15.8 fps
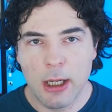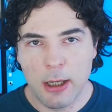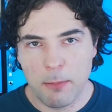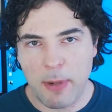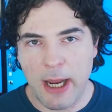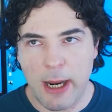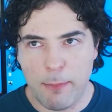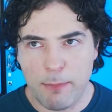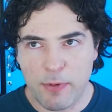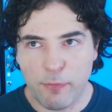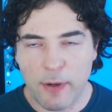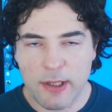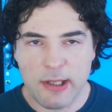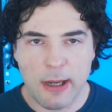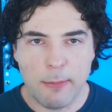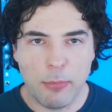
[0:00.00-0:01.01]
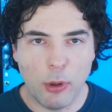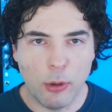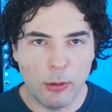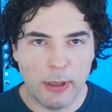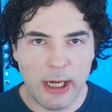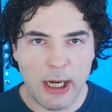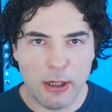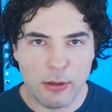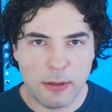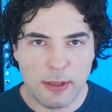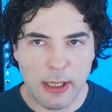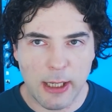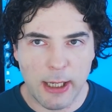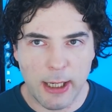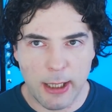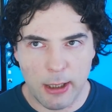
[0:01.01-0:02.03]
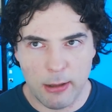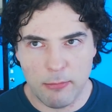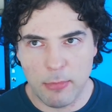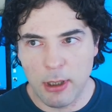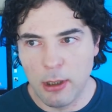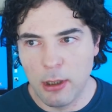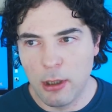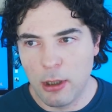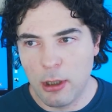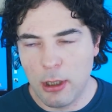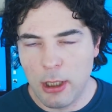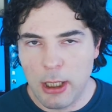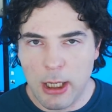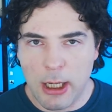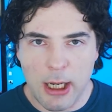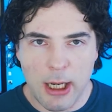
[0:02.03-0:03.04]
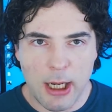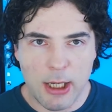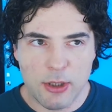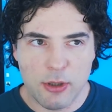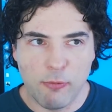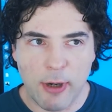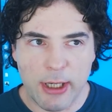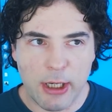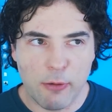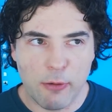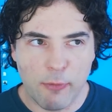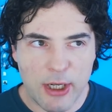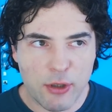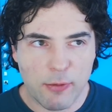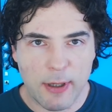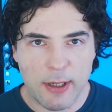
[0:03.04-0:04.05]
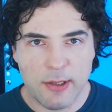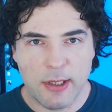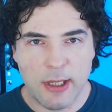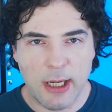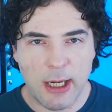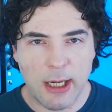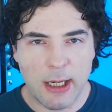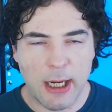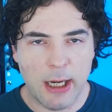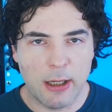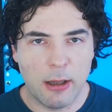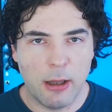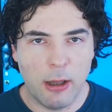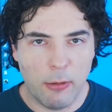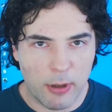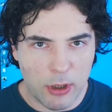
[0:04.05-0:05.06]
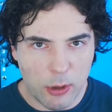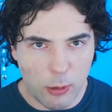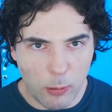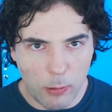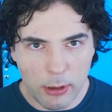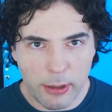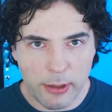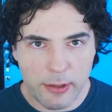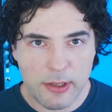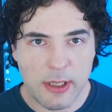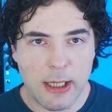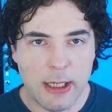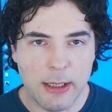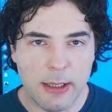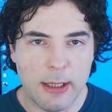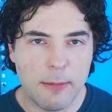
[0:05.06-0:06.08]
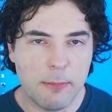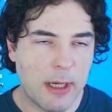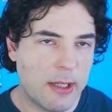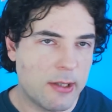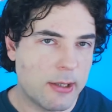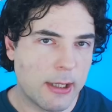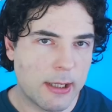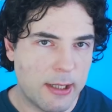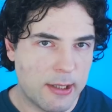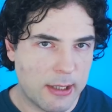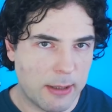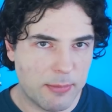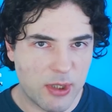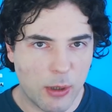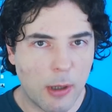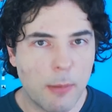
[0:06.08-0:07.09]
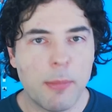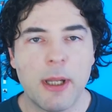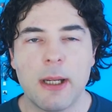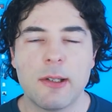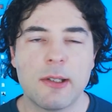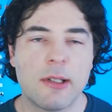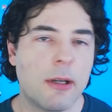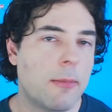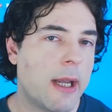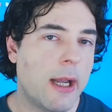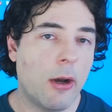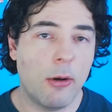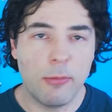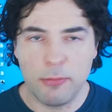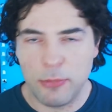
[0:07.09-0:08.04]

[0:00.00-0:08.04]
Perhaps, for example, it um, is running ray tracing at lower quality and then basically is upsampling somehow.